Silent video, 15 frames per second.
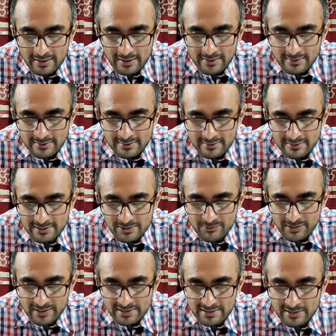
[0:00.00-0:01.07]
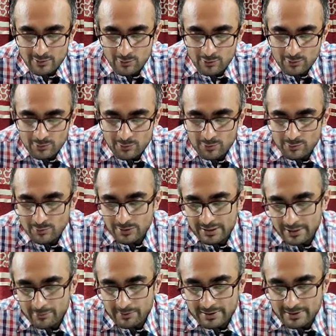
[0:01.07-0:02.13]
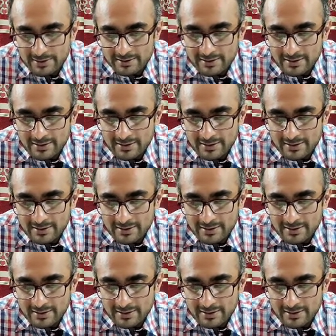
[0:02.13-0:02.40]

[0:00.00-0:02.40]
and these fatty acids go to liver.